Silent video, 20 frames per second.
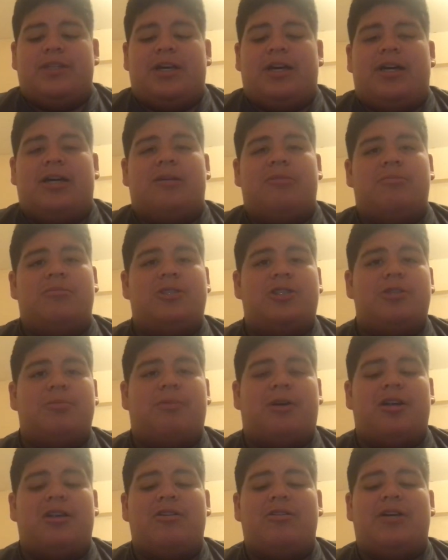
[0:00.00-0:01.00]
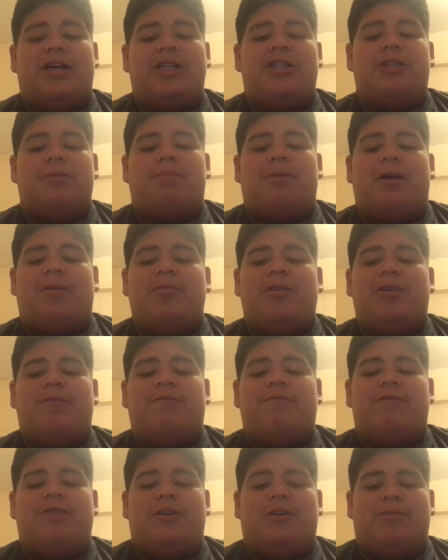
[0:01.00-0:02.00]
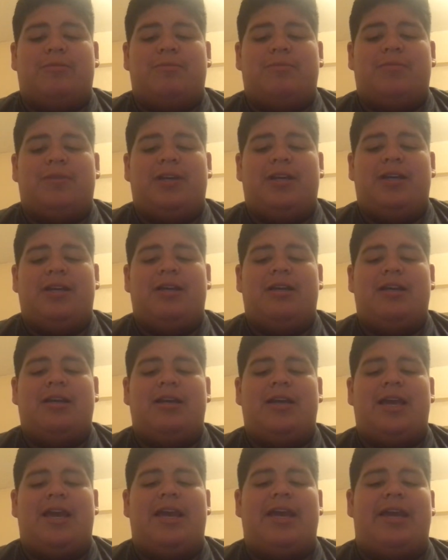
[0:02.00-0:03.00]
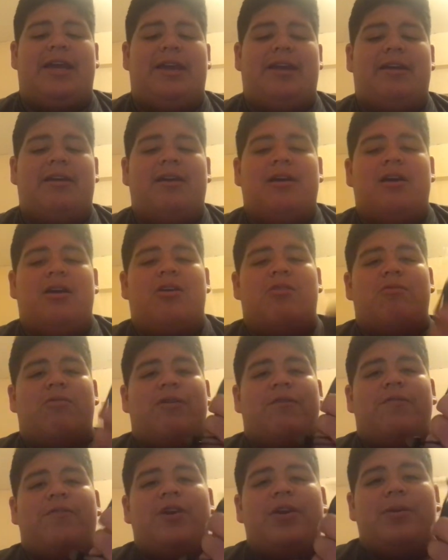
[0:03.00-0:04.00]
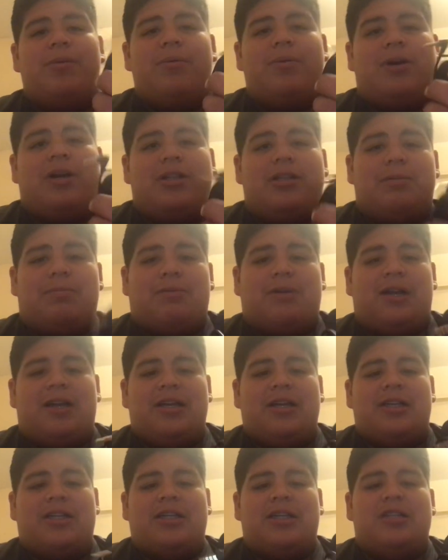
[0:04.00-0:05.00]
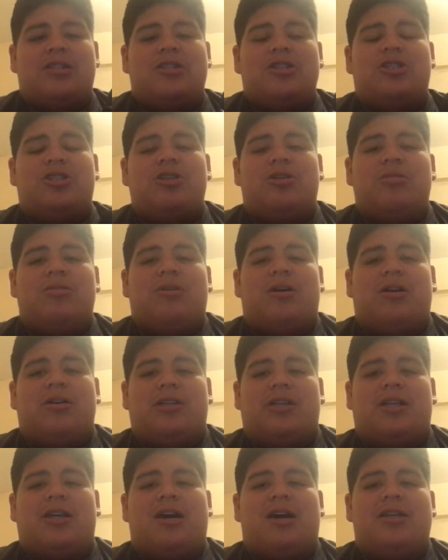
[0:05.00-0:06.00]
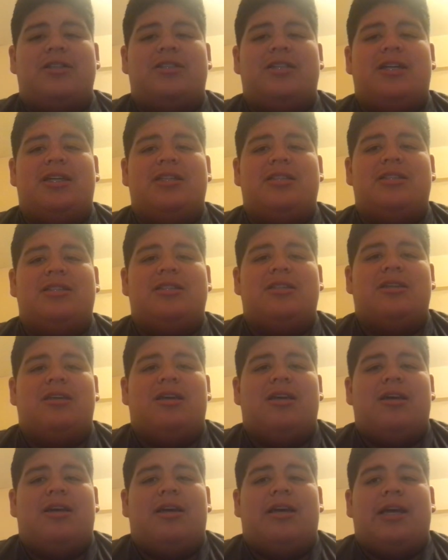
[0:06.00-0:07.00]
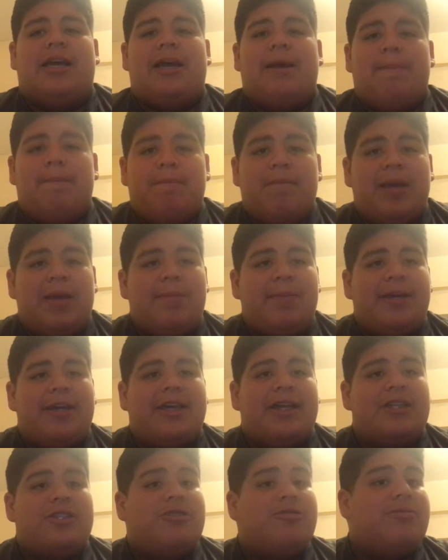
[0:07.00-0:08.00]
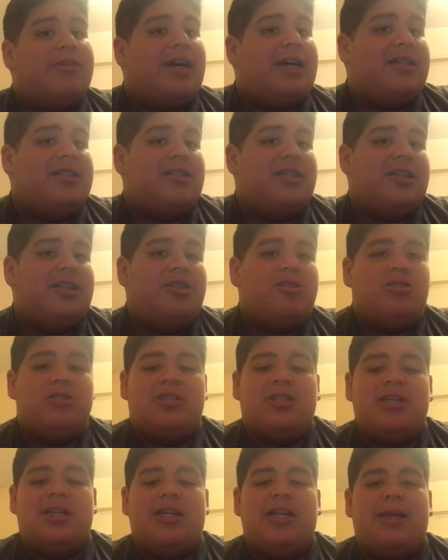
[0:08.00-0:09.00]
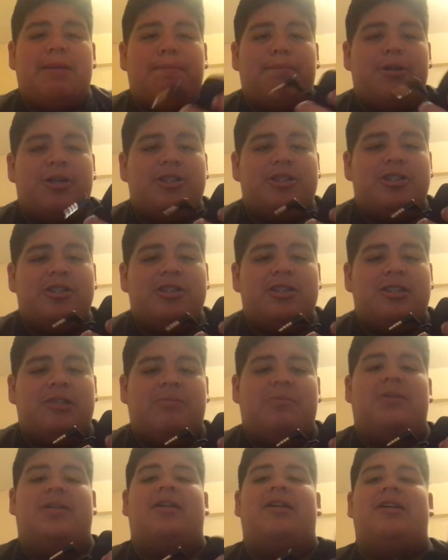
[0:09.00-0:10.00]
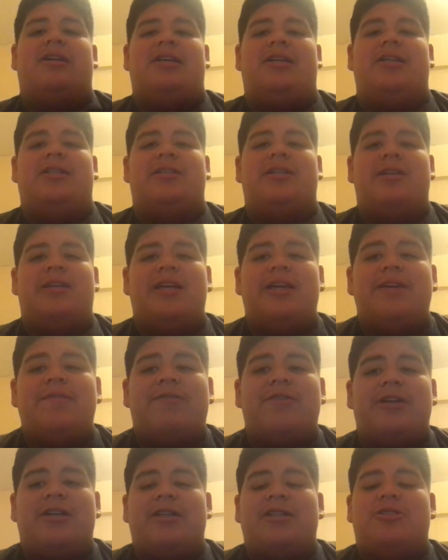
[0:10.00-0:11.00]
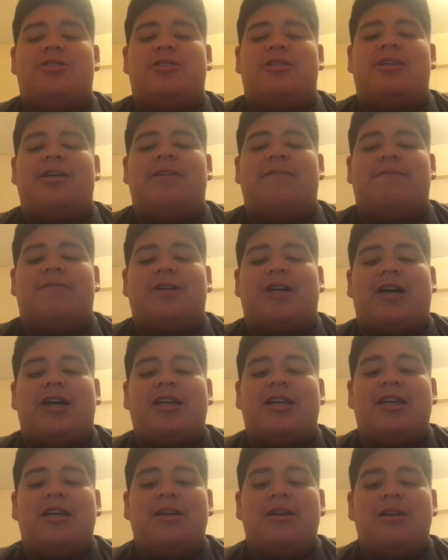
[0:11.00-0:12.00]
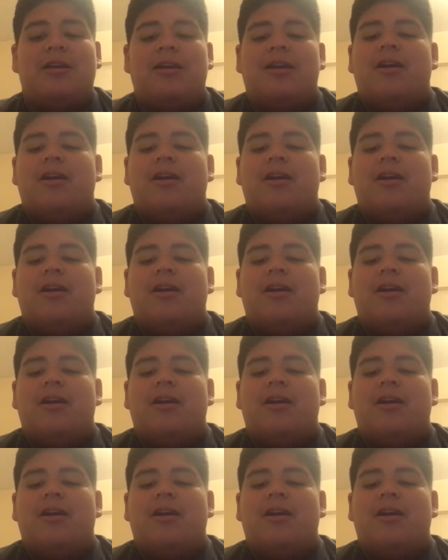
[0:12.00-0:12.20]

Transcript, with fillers: um, tomorrow I should probably film a review on the product and to show all the contents and maybe get you guys interested in purchasing one of these if you're interested in vlogging